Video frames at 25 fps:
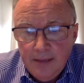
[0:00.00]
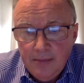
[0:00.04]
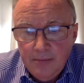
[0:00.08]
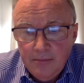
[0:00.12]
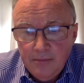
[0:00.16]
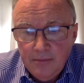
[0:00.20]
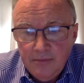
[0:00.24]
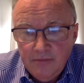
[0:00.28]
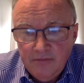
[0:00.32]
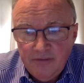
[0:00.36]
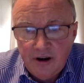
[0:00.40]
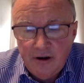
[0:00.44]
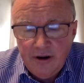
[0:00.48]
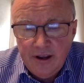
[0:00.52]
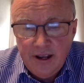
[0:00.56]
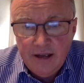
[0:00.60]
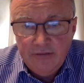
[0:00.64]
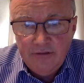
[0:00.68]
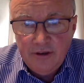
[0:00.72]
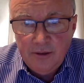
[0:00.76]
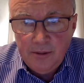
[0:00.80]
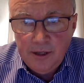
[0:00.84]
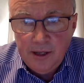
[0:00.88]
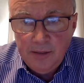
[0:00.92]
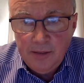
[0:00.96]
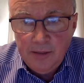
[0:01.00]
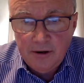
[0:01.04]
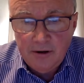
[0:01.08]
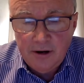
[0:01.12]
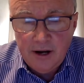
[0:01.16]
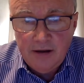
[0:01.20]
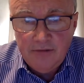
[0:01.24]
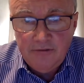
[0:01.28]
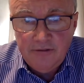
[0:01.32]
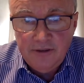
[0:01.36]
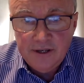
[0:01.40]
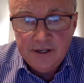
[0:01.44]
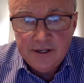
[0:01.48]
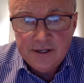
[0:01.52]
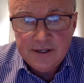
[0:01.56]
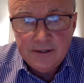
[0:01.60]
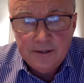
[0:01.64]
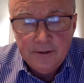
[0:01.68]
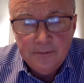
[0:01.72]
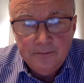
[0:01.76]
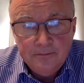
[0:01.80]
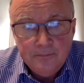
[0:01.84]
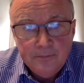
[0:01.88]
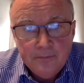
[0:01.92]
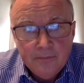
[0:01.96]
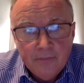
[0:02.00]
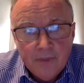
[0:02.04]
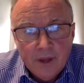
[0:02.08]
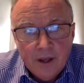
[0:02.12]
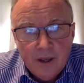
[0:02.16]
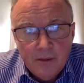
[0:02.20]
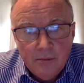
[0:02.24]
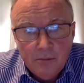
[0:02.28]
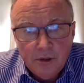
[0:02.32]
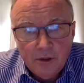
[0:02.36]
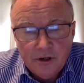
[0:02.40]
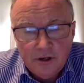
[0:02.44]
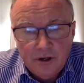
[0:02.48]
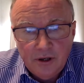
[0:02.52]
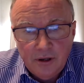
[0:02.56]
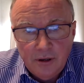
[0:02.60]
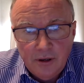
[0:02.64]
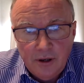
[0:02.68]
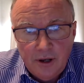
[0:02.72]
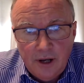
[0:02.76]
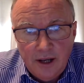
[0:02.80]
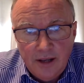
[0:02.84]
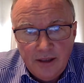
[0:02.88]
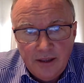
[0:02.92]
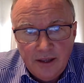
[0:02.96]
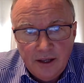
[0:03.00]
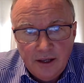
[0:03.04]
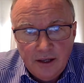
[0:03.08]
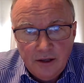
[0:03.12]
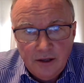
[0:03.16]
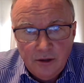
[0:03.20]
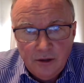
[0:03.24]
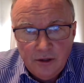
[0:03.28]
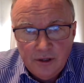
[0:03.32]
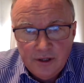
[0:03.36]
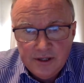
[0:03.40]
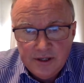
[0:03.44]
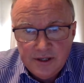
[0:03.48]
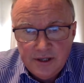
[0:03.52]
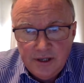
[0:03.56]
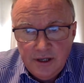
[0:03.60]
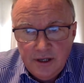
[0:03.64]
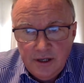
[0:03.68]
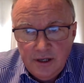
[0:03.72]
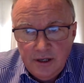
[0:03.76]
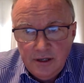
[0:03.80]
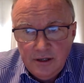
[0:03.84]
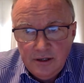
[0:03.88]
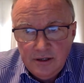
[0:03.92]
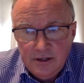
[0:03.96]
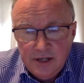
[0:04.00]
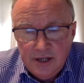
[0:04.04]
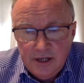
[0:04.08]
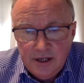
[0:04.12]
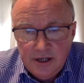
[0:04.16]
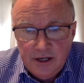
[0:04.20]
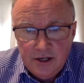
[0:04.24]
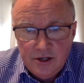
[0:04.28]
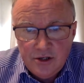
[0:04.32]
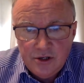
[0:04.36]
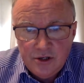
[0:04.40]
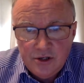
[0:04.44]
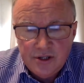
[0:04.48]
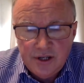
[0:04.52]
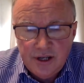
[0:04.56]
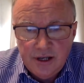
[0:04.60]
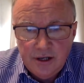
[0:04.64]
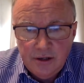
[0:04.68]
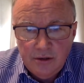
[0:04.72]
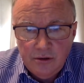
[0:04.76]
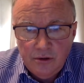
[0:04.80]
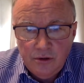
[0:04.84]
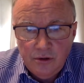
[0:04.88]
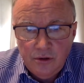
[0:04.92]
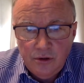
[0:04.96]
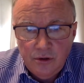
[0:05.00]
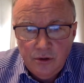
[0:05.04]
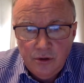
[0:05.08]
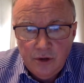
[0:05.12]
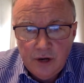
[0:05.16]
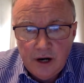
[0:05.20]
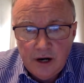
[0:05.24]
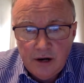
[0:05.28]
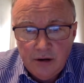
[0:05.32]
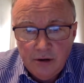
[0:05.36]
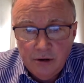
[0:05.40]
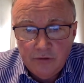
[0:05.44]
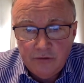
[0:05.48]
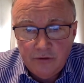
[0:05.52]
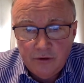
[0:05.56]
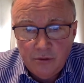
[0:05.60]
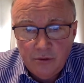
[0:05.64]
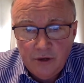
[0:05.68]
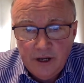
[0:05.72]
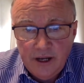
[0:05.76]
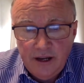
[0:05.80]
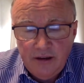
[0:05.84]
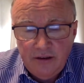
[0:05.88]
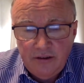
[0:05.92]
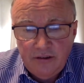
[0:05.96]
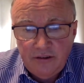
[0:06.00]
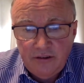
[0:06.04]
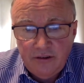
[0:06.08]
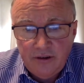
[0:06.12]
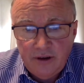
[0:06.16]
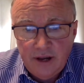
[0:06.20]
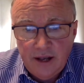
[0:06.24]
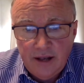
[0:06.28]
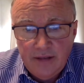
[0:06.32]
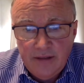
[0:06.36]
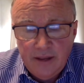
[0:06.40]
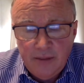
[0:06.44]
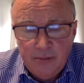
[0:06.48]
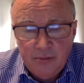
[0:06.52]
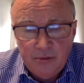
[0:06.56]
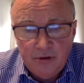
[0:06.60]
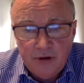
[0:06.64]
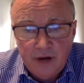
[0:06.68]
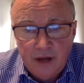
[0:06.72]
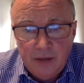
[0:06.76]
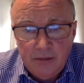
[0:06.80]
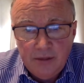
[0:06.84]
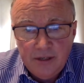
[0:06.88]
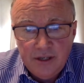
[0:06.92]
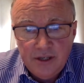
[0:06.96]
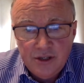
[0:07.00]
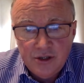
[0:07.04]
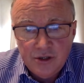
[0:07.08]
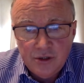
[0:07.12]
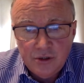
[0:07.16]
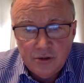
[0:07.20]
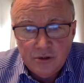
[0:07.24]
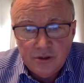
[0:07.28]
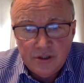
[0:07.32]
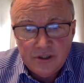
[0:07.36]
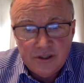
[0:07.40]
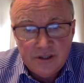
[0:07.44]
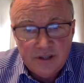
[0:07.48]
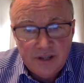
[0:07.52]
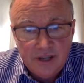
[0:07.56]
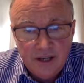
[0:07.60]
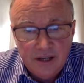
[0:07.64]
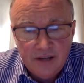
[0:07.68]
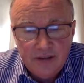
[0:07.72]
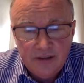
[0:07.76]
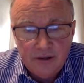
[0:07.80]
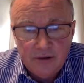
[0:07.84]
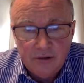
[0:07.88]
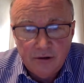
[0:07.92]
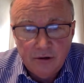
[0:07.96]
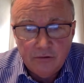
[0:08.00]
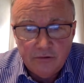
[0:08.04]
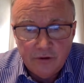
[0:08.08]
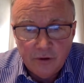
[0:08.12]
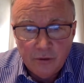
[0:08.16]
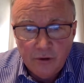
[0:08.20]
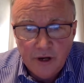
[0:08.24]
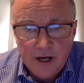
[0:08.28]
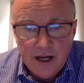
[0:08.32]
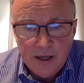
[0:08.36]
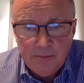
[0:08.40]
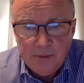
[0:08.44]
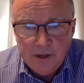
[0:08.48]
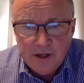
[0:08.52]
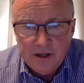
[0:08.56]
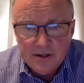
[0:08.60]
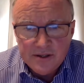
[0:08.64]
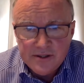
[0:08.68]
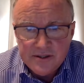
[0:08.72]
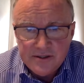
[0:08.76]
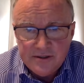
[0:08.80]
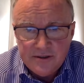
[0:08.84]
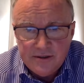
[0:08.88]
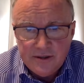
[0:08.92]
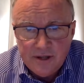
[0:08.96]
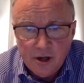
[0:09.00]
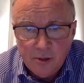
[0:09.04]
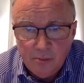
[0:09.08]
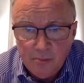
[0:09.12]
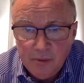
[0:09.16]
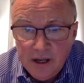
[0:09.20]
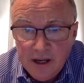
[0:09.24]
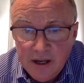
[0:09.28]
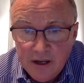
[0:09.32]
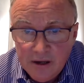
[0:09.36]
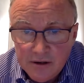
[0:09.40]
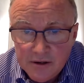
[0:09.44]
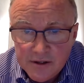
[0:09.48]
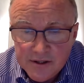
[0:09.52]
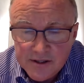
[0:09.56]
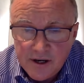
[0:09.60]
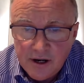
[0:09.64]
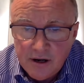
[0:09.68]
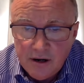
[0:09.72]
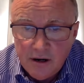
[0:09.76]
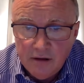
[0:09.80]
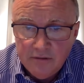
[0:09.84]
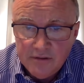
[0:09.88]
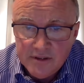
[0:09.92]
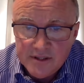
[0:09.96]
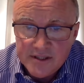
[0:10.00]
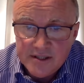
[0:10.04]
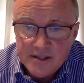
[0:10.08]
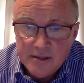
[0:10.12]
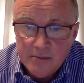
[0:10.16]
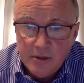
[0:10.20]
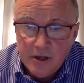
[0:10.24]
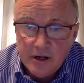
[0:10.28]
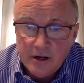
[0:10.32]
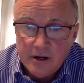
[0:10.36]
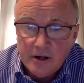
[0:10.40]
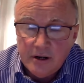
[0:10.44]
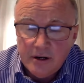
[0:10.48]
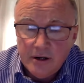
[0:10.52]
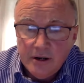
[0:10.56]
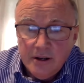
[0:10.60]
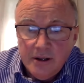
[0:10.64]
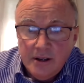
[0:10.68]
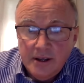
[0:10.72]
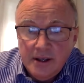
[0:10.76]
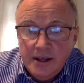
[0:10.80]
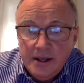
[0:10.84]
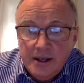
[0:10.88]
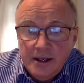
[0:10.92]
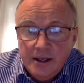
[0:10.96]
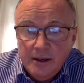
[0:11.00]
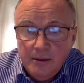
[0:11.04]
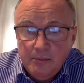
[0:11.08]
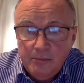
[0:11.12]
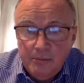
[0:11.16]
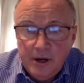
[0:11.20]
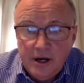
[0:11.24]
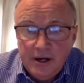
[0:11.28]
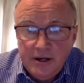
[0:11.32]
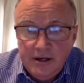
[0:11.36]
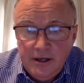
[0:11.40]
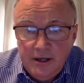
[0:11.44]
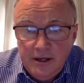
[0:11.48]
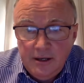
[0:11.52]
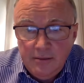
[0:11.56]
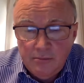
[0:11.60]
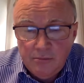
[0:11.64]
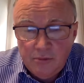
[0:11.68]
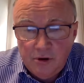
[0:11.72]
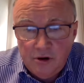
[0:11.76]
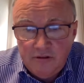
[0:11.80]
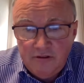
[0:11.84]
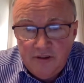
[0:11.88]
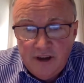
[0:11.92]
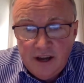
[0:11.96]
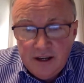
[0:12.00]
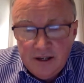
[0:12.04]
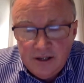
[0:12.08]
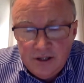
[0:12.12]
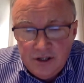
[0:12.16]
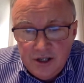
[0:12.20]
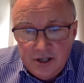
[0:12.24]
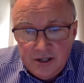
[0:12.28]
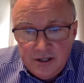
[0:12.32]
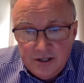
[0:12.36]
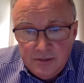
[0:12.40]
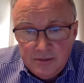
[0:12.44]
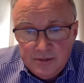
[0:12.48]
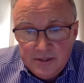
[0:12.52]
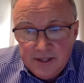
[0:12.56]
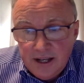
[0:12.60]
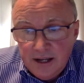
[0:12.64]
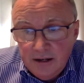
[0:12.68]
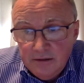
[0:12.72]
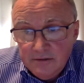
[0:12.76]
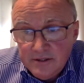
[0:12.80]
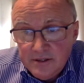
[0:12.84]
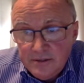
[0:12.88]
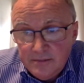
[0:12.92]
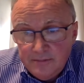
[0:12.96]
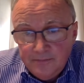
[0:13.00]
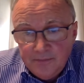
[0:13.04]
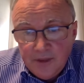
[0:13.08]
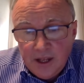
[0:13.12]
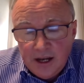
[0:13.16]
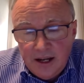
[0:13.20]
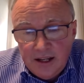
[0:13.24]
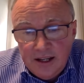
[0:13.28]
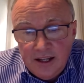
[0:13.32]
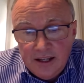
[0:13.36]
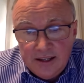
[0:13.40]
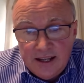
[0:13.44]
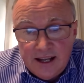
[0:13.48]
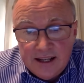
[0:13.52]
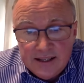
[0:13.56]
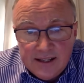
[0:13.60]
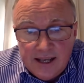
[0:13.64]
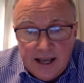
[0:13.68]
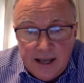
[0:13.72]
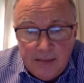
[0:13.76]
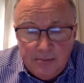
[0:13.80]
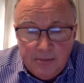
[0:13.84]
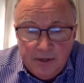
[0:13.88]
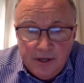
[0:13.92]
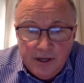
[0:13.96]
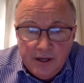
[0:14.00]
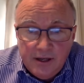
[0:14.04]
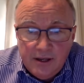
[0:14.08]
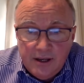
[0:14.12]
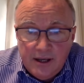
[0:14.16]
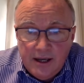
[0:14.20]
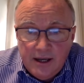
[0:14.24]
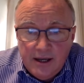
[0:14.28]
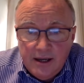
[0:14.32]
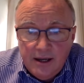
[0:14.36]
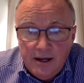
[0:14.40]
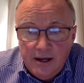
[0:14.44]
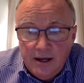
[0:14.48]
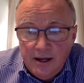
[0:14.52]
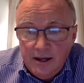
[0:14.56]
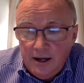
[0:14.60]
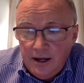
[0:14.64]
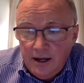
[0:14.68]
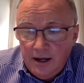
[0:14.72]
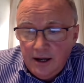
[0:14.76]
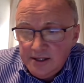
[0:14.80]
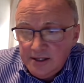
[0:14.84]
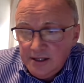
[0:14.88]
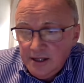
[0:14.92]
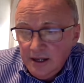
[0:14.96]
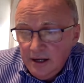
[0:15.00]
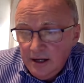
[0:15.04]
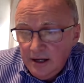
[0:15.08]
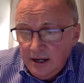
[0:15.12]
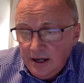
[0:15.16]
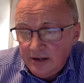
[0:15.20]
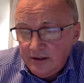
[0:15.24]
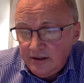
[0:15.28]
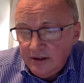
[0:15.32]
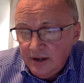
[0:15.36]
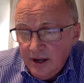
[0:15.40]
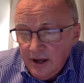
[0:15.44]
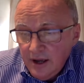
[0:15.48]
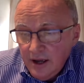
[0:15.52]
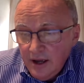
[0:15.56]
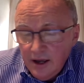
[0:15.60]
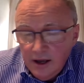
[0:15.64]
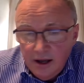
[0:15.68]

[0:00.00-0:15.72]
Um, very heavy people are obvious, but I think you can see teenagers now who are overweight and they probably don't think they're overweight because their peers are of a similar body morphology to themselves. And I think that's happening. Uh, I, I, see a lot